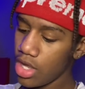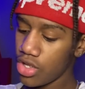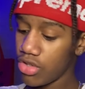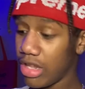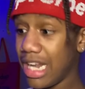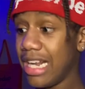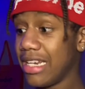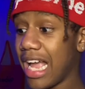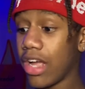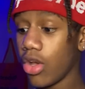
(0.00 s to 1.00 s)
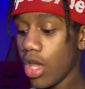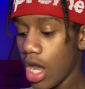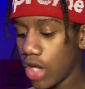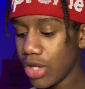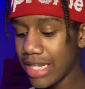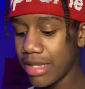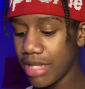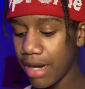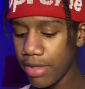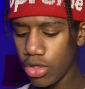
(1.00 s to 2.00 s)
So then y'all could, cause you guys keep
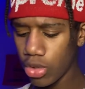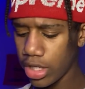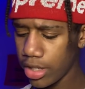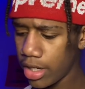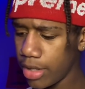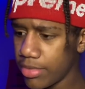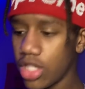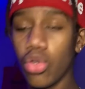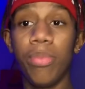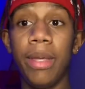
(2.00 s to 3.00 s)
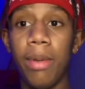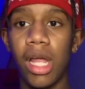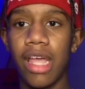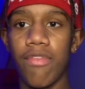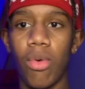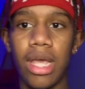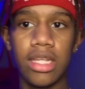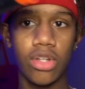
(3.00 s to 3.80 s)
telling me to do the um to do BB gun giveaways.